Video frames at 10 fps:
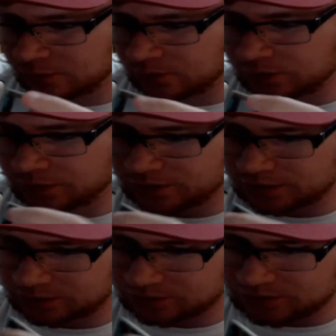will
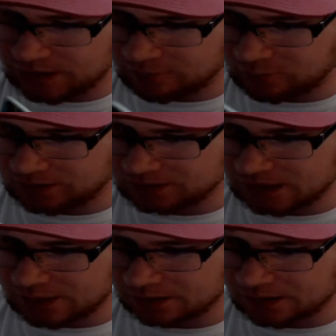never be the
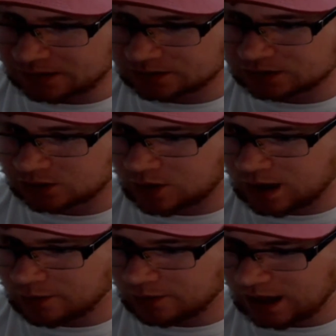same again. So
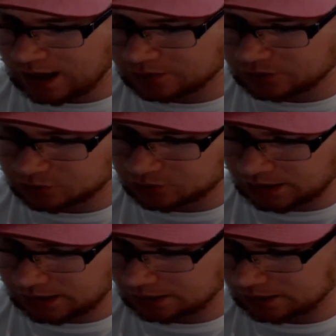I will have to
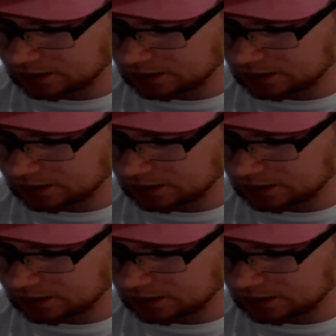like